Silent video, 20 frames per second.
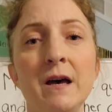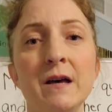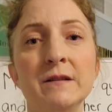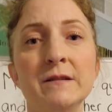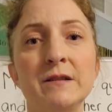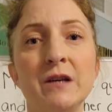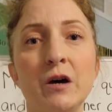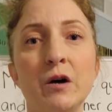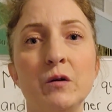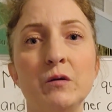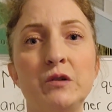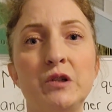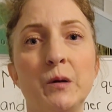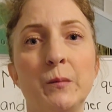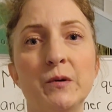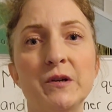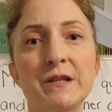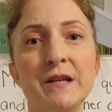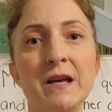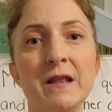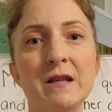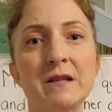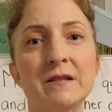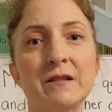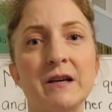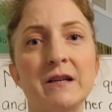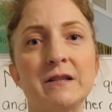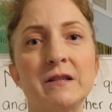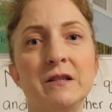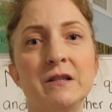So to present this
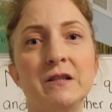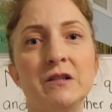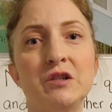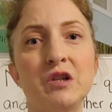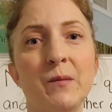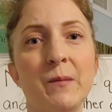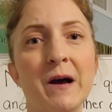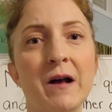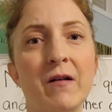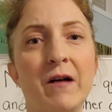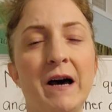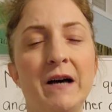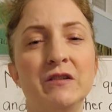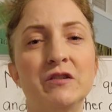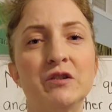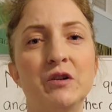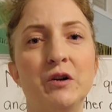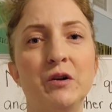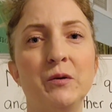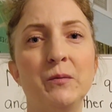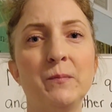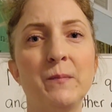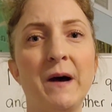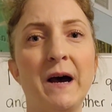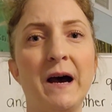lesson to my classroom,